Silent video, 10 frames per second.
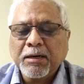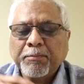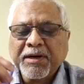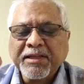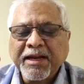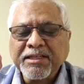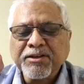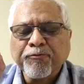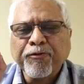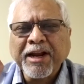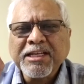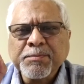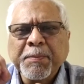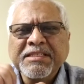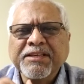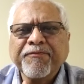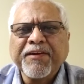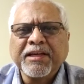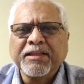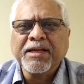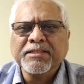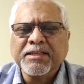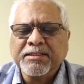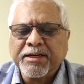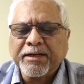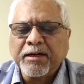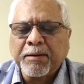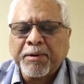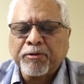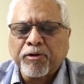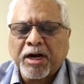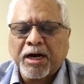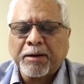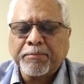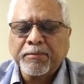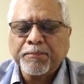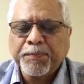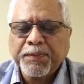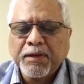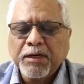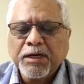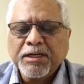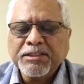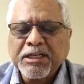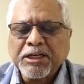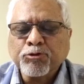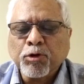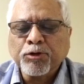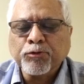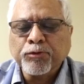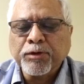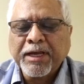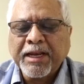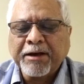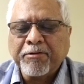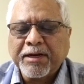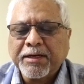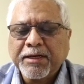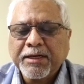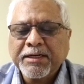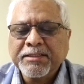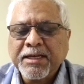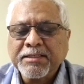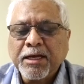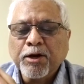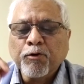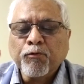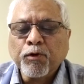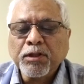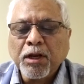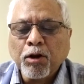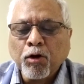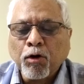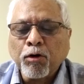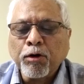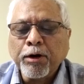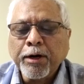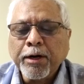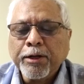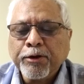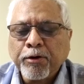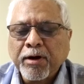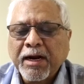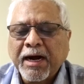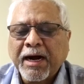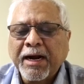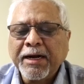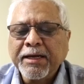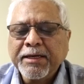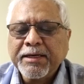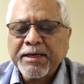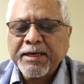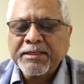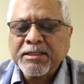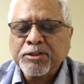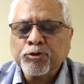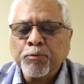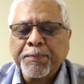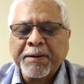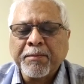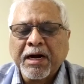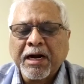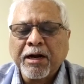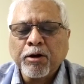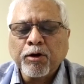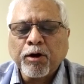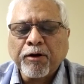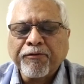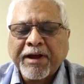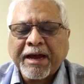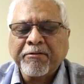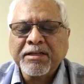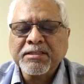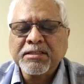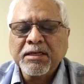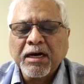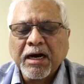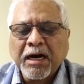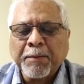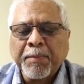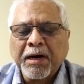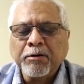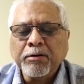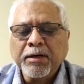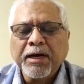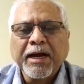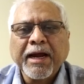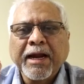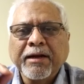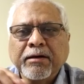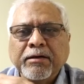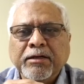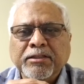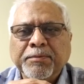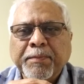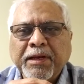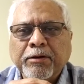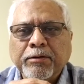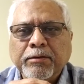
But there is a very specific is written about Rahab. Joshua 2:11. It says, "For the Lord your God is the supreme God of heavens above and earth below."